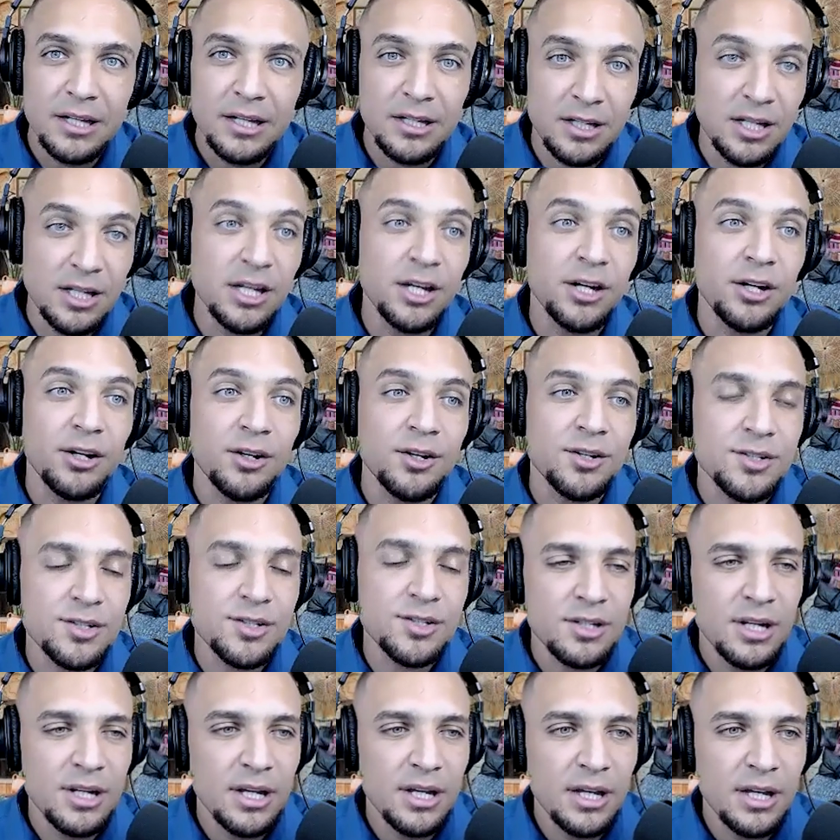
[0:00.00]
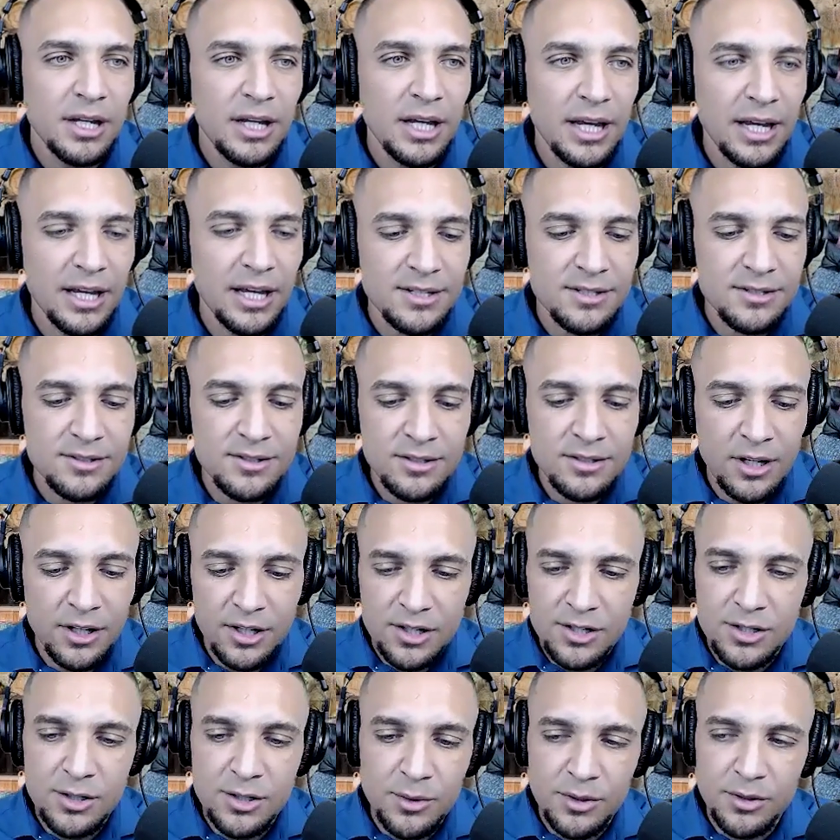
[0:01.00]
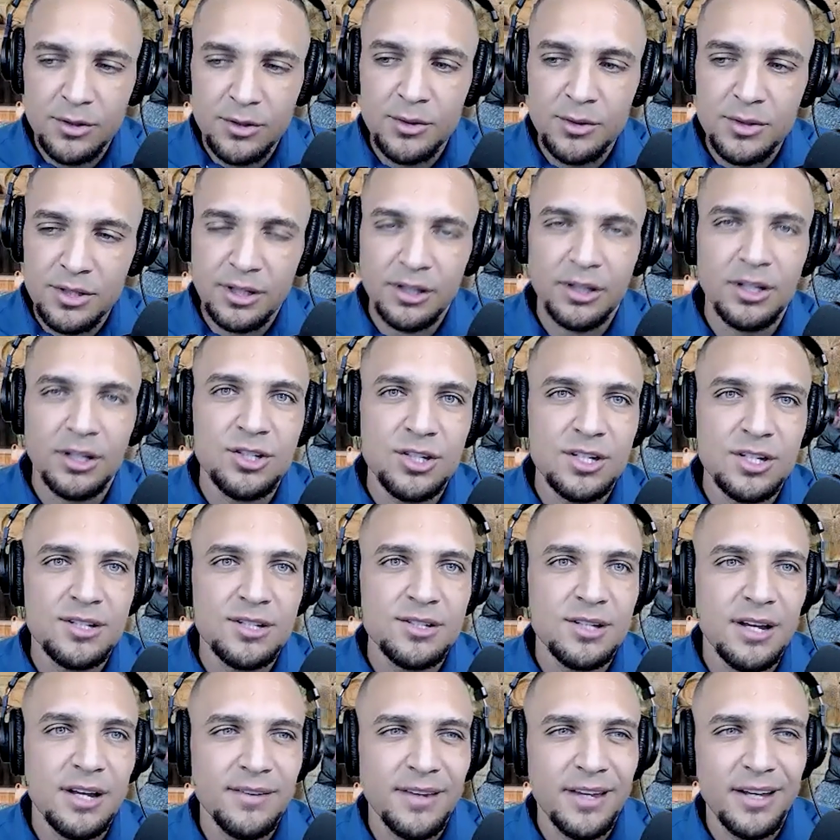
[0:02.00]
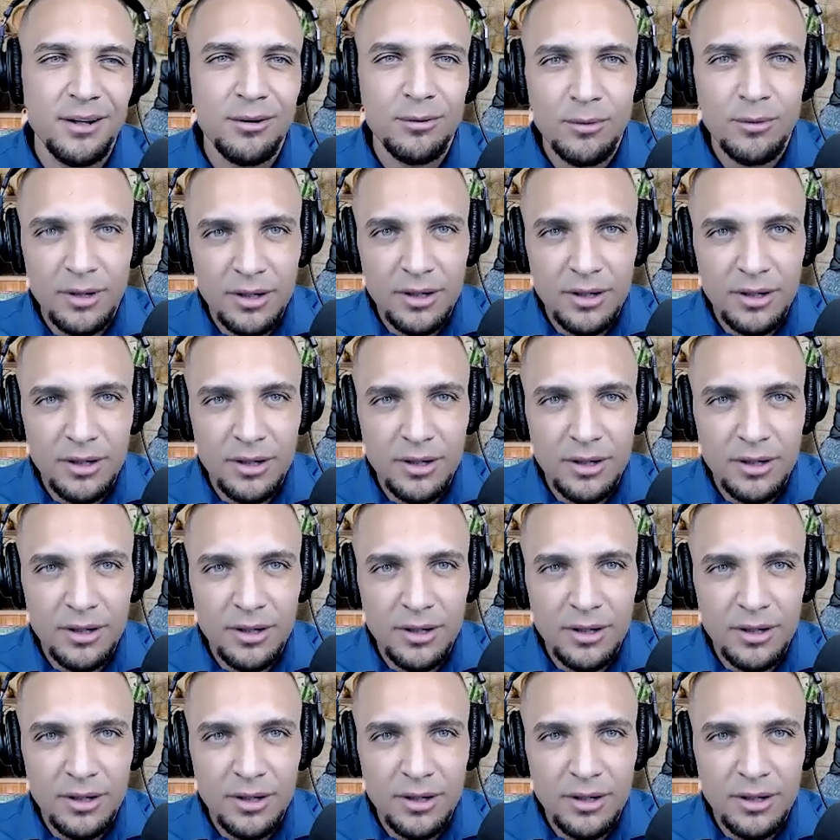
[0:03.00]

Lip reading: years and started doing due diligence on like,